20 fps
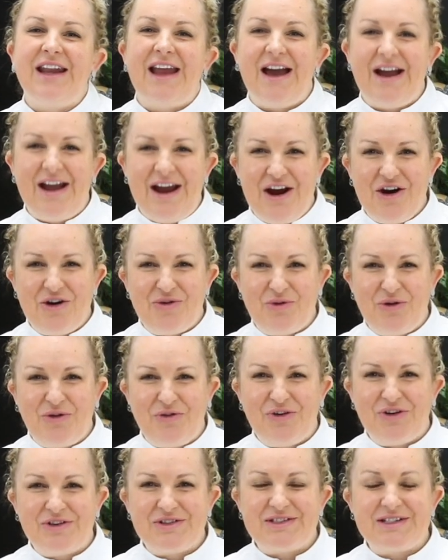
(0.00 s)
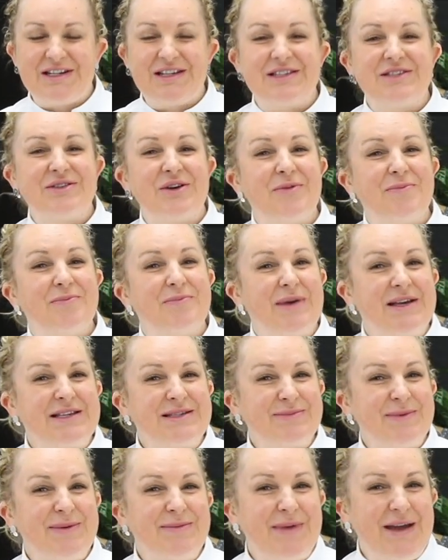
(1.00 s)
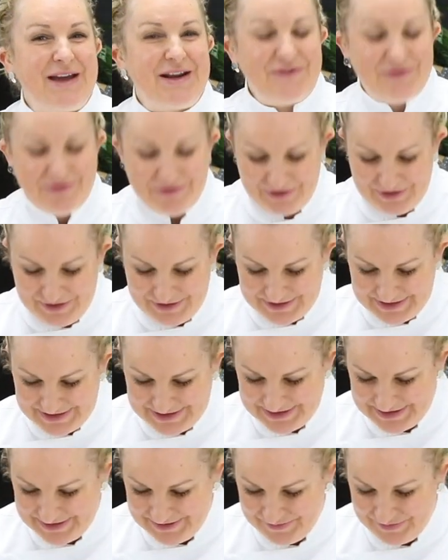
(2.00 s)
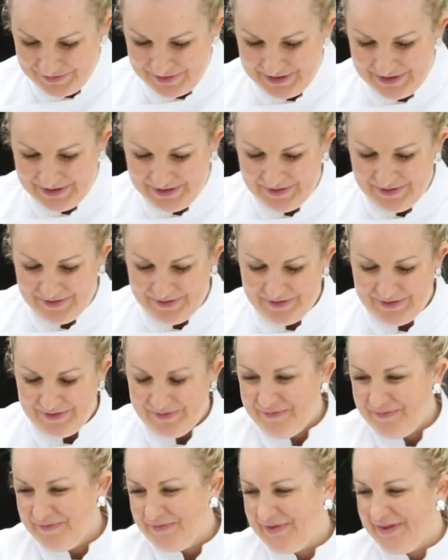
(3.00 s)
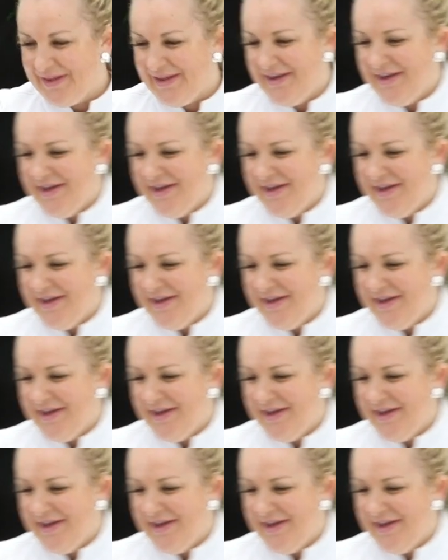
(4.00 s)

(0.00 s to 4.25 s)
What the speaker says: in our caramel frosting, so it must be made first. I'm